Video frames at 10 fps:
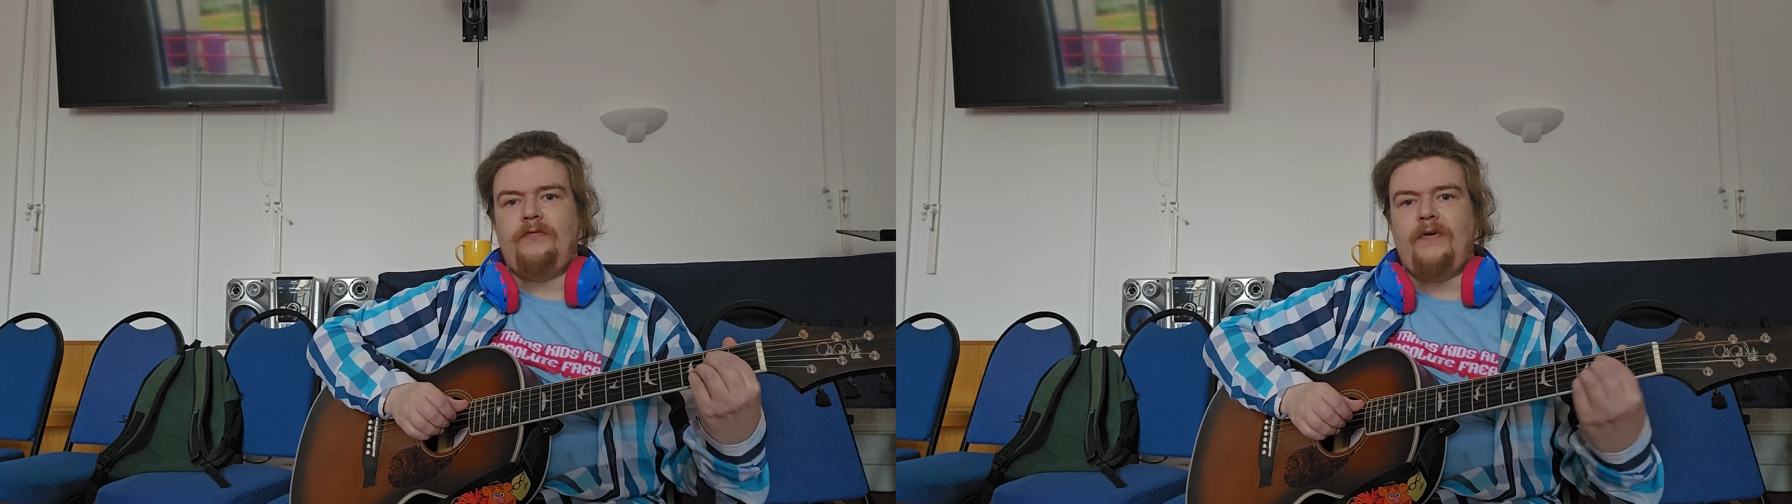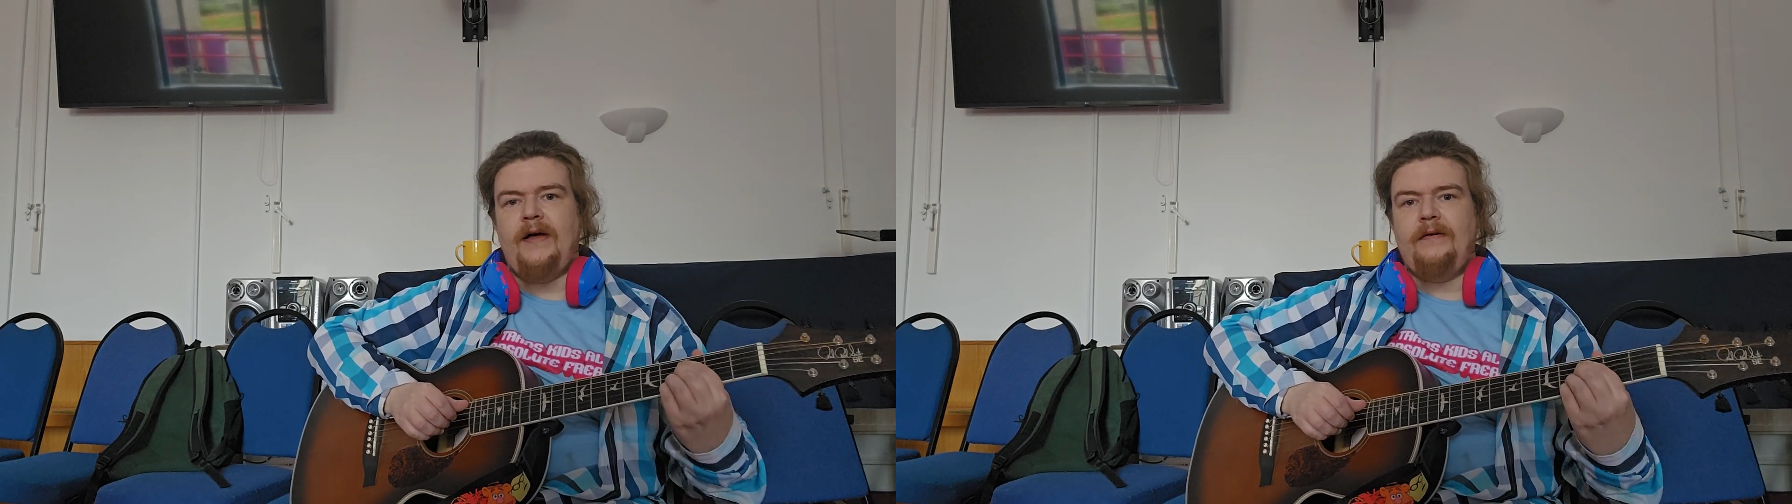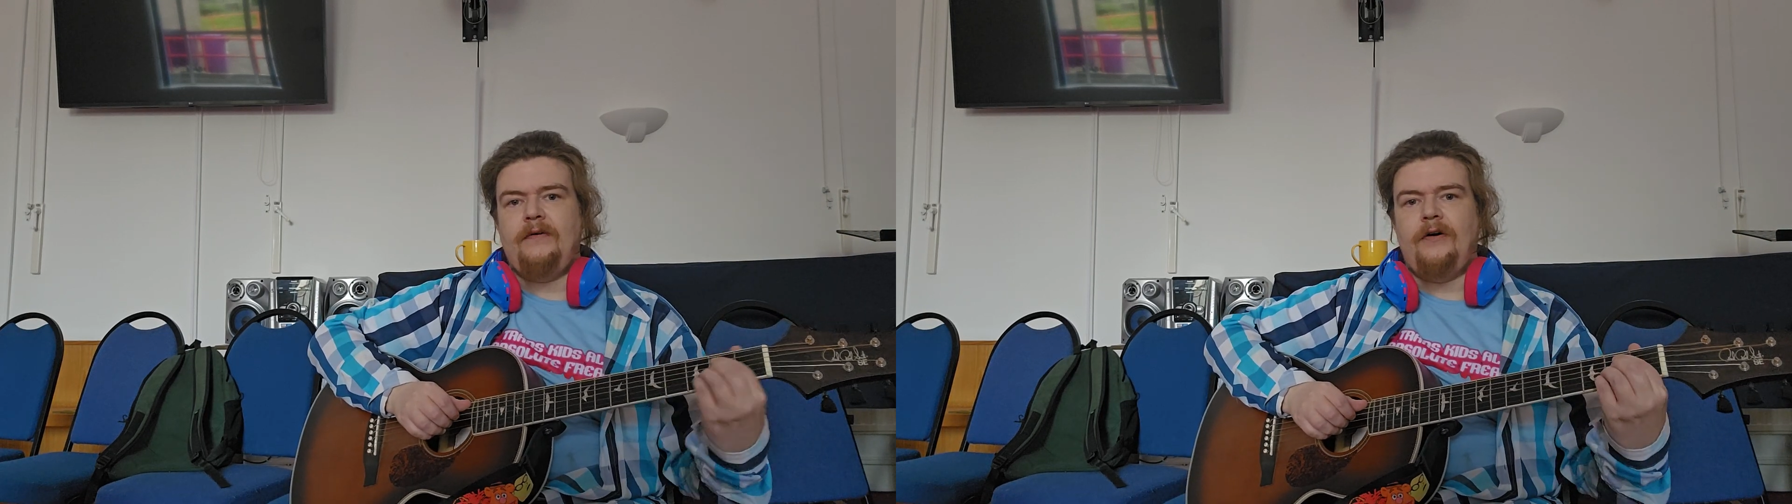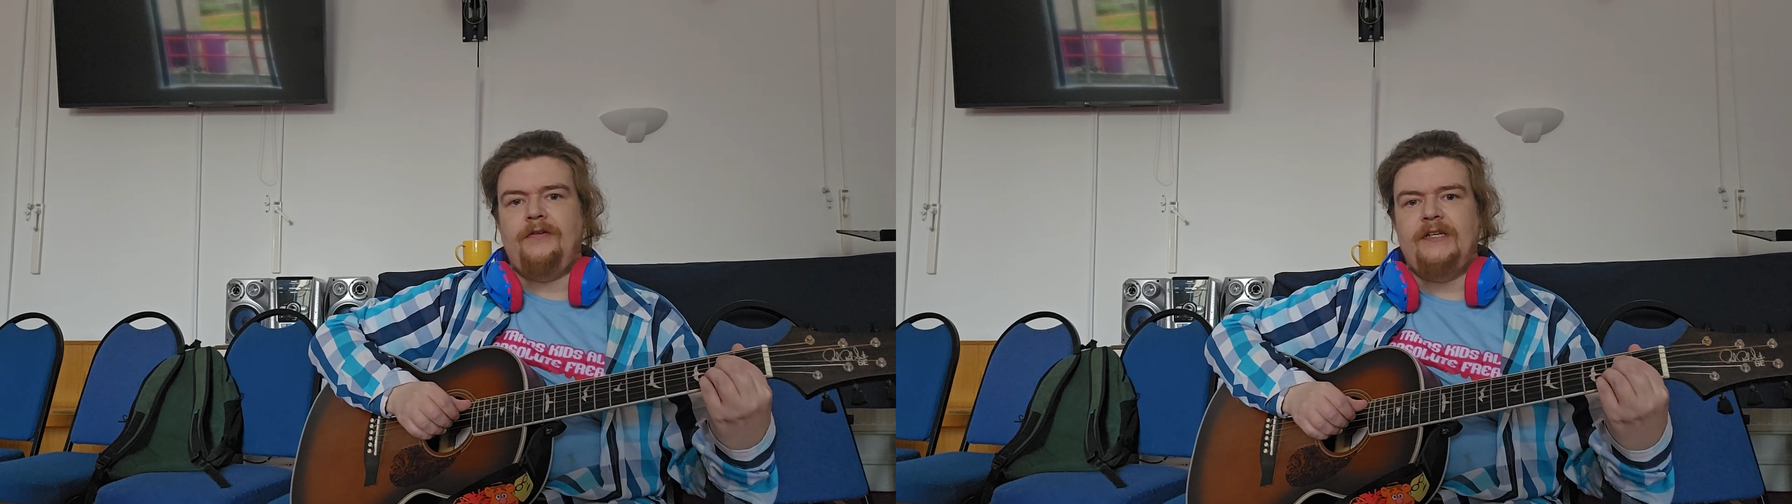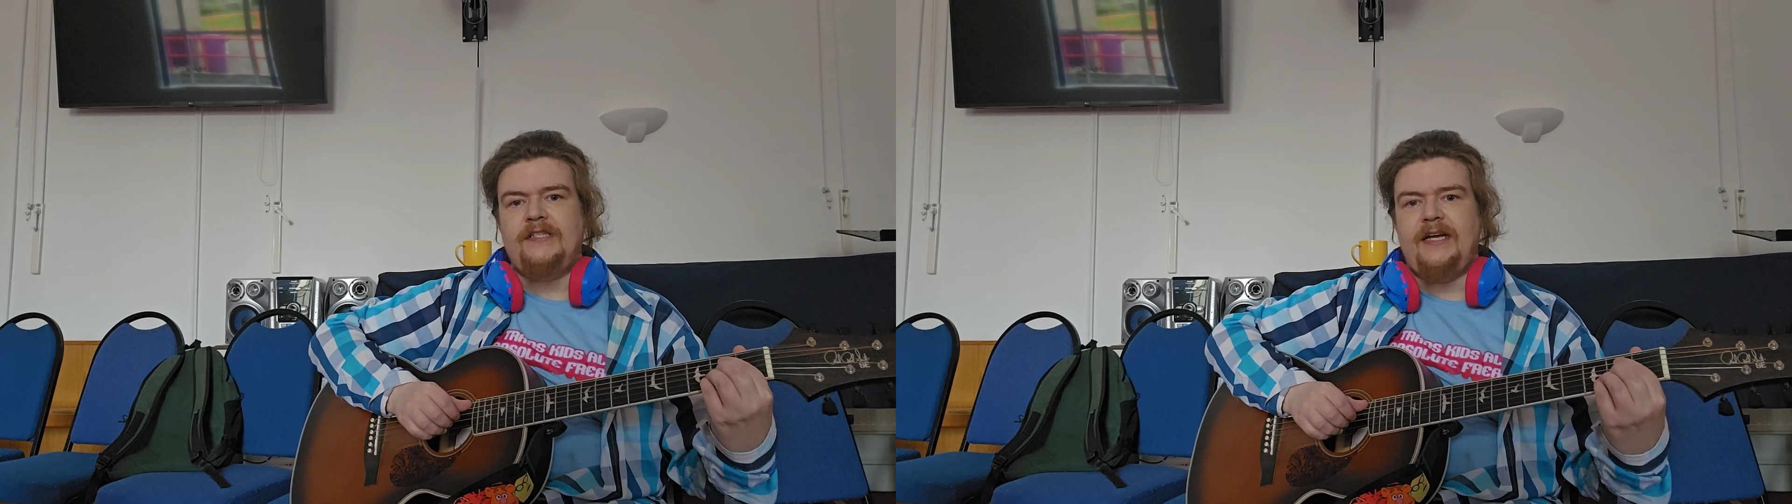fret on
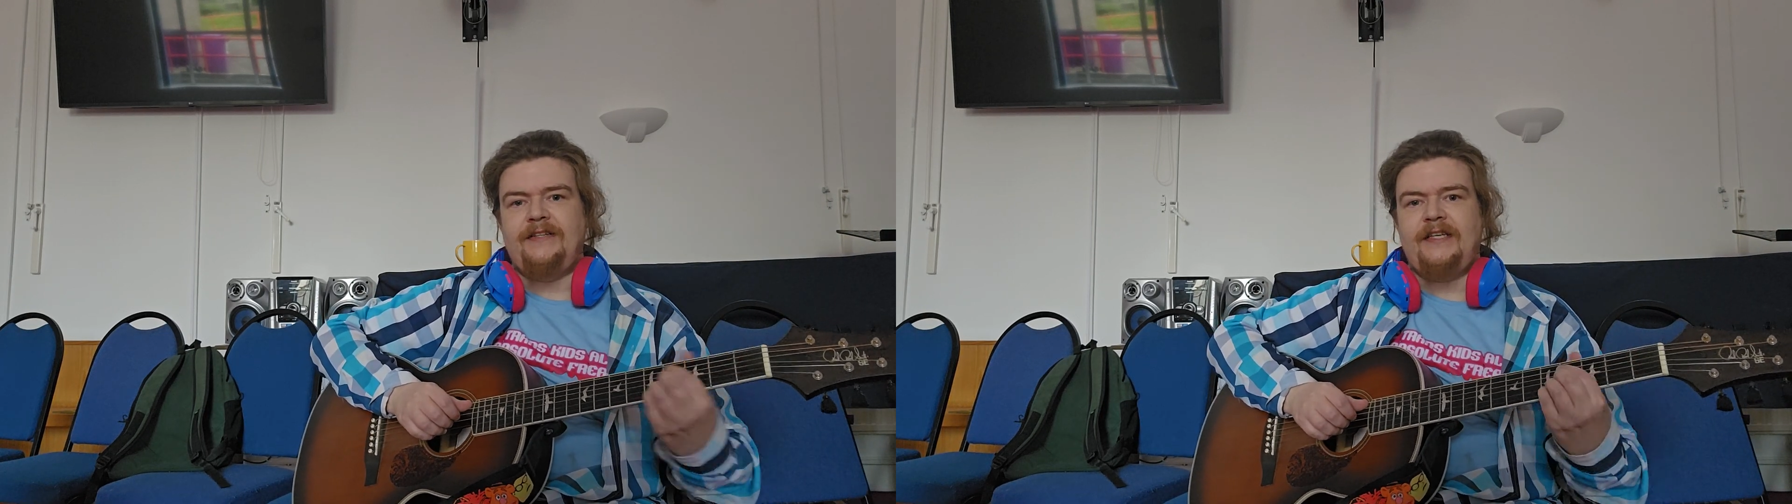this hand.